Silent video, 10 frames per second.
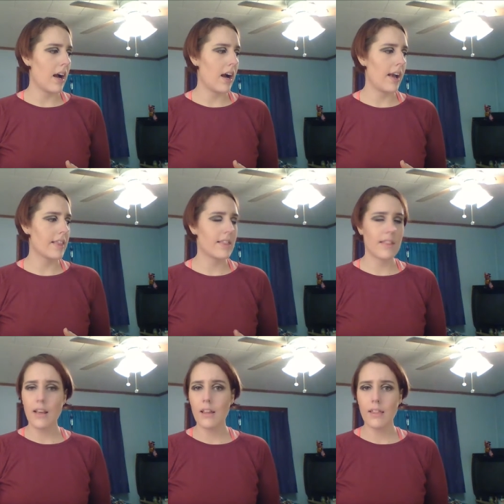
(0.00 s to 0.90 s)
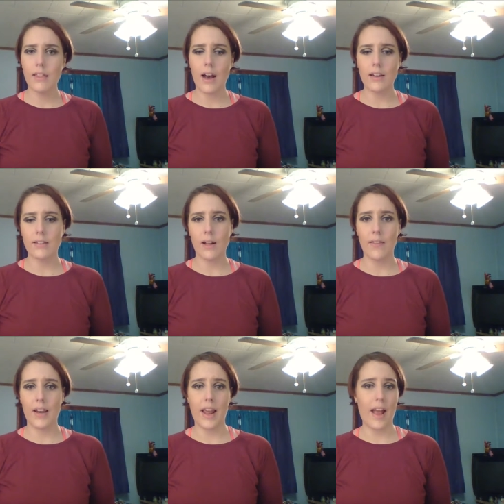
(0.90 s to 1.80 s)
I think that is
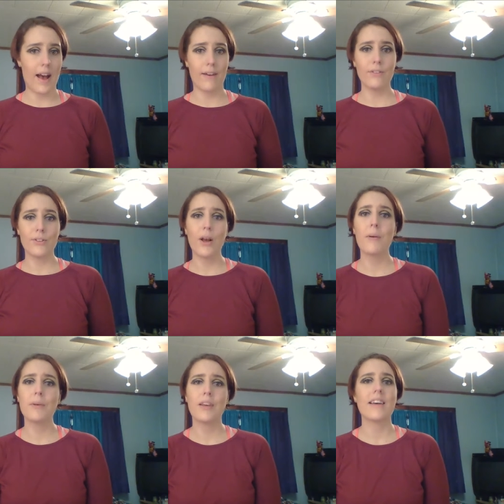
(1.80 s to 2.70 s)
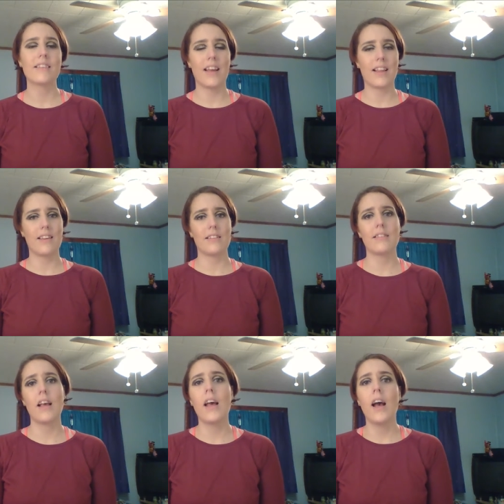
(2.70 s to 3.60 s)
all that I have. So I hope you guys like
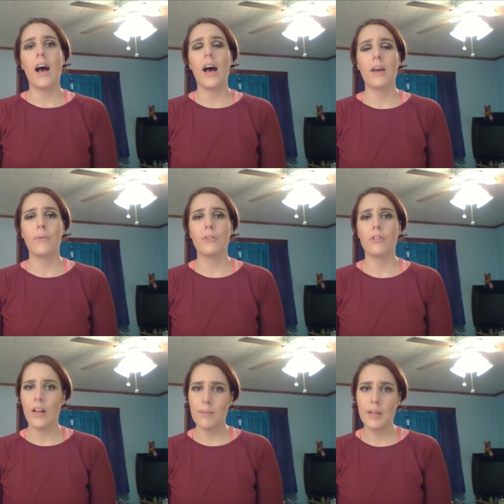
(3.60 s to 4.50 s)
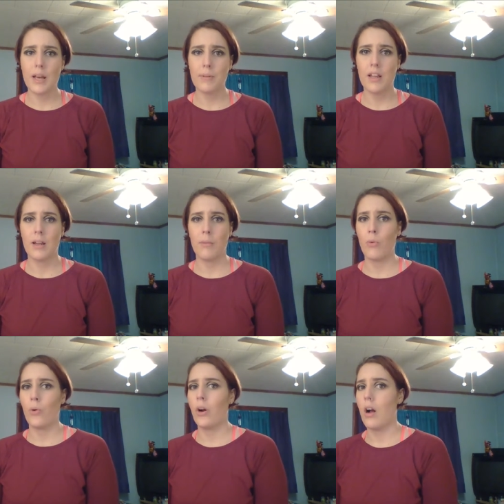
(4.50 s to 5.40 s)
this. I will try to be updating
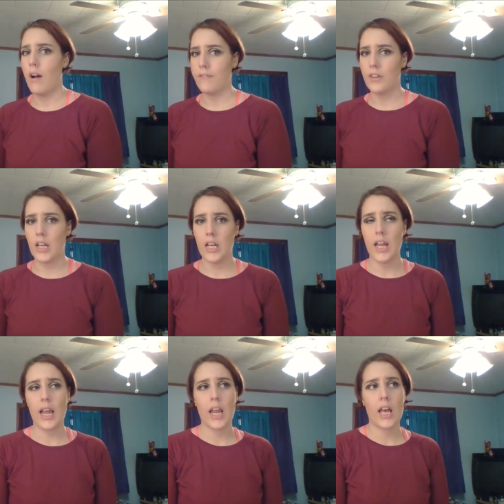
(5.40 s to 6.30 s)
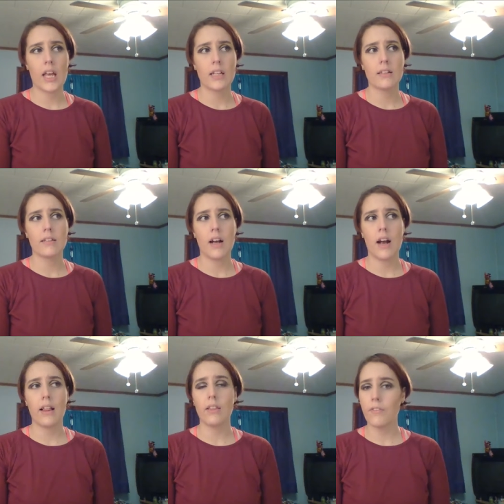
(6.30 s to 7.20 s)
more often, and
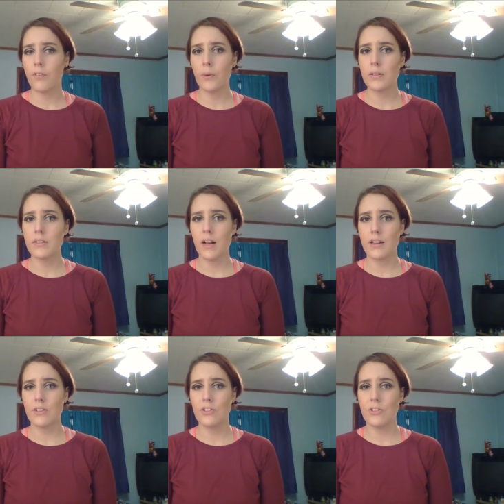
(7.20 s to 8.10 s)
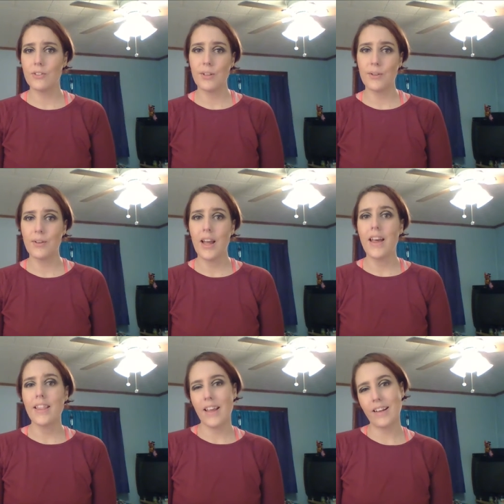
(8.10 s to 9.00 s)
I look forward to talking to you soon.
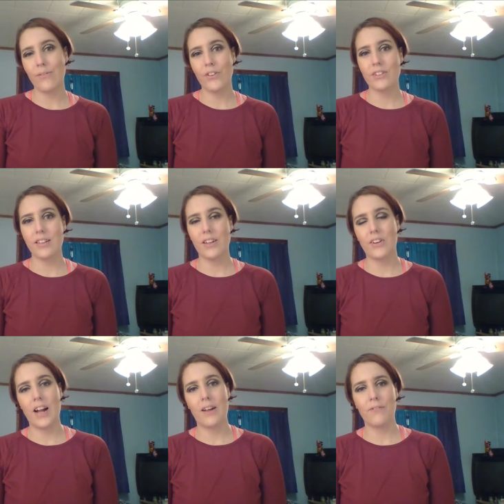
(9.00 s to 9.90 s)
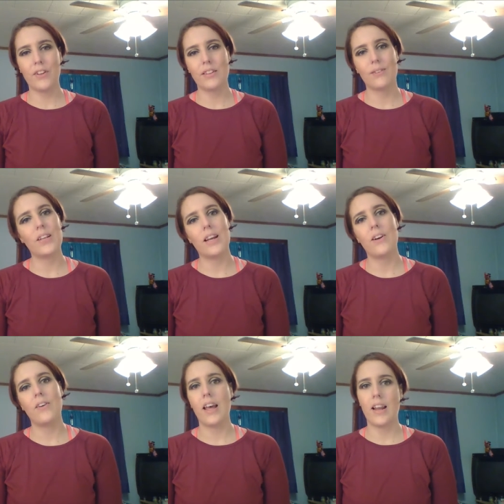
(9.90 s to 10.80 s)
Thank you for sticking around for this
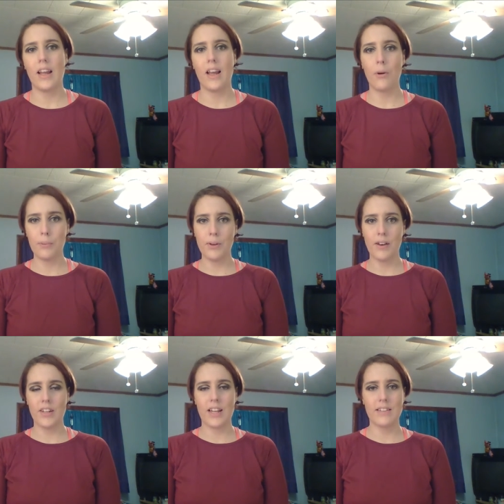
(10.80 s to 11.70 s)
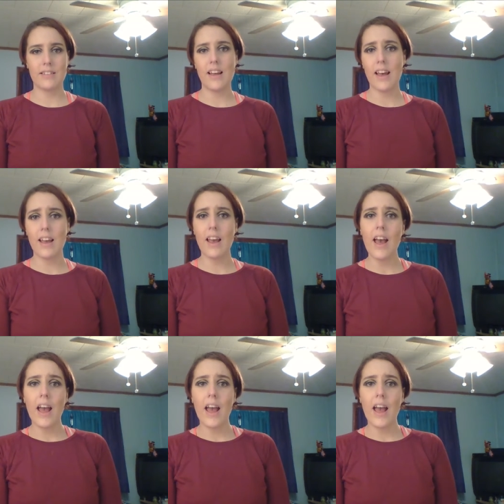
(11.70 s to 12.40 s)
video, and I hope you have a nice day,